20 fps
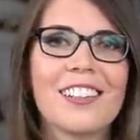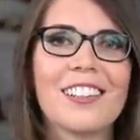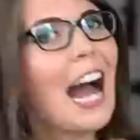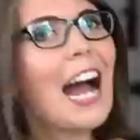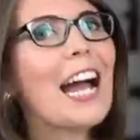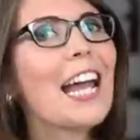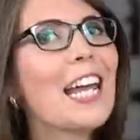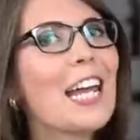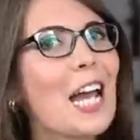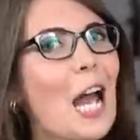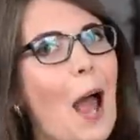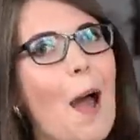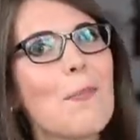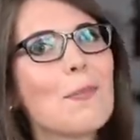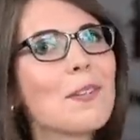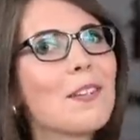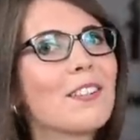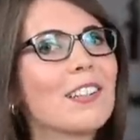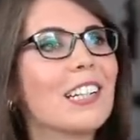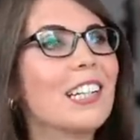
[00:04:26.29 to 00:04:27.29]
I
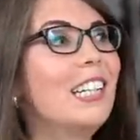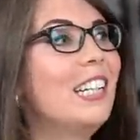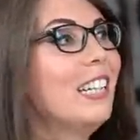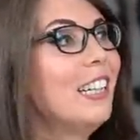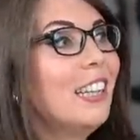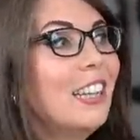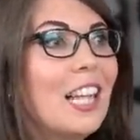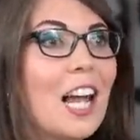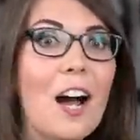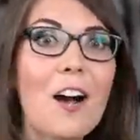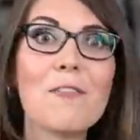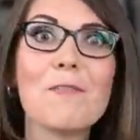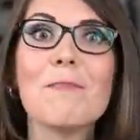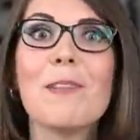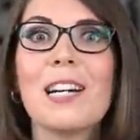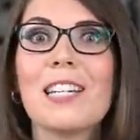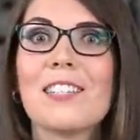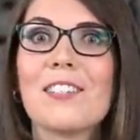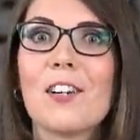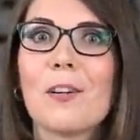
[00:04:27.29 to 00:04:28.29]
absolutely love
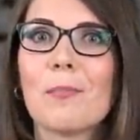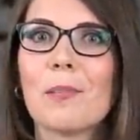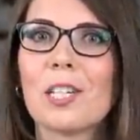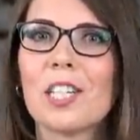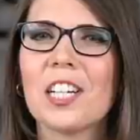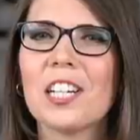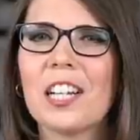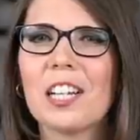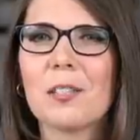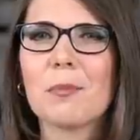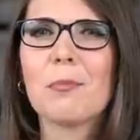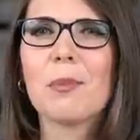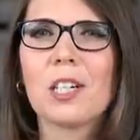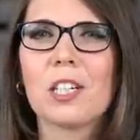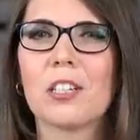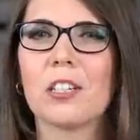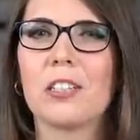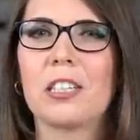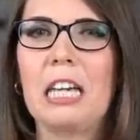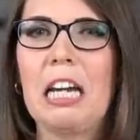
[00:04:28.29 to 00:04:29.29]
my sewing machine as
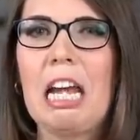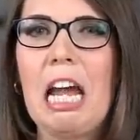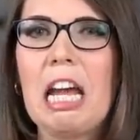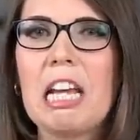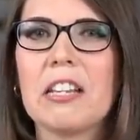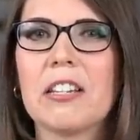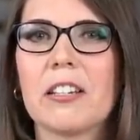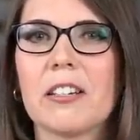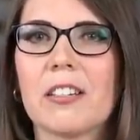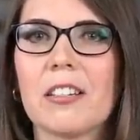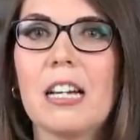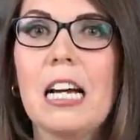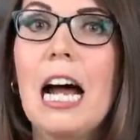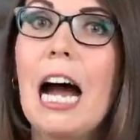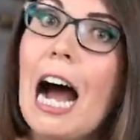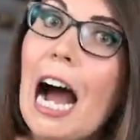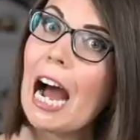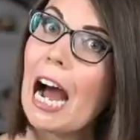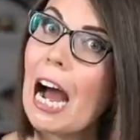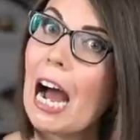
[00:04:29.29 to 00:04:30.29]
much as I hate it.
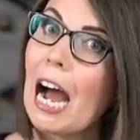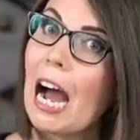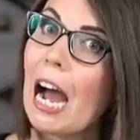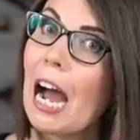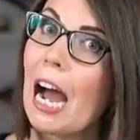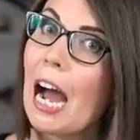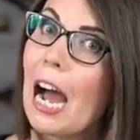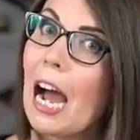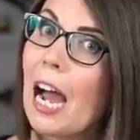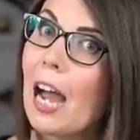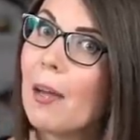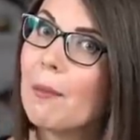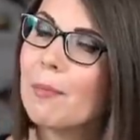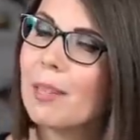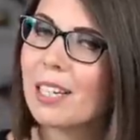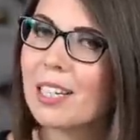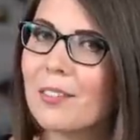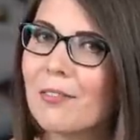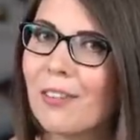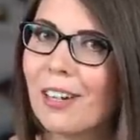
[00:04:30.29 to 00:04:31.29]

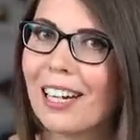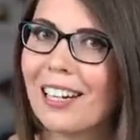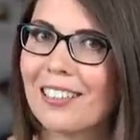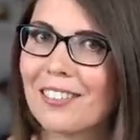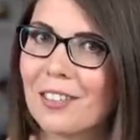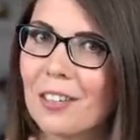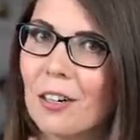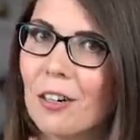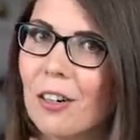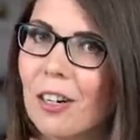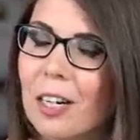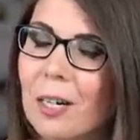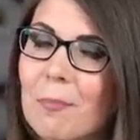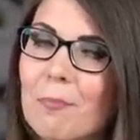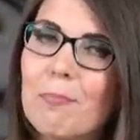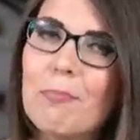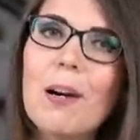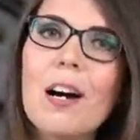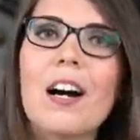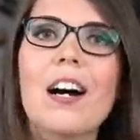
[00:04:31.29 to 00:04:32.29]
I'm not a fan of
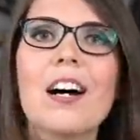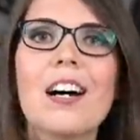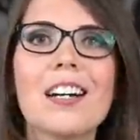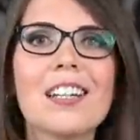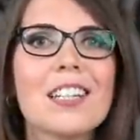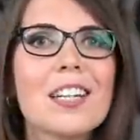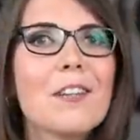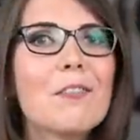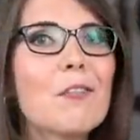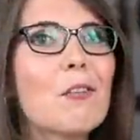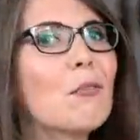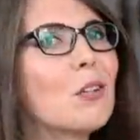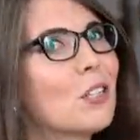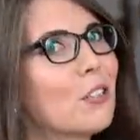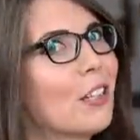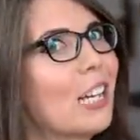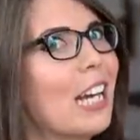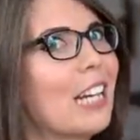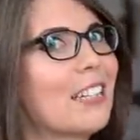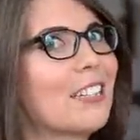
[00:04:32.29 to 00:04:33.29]
sewing, but if you want to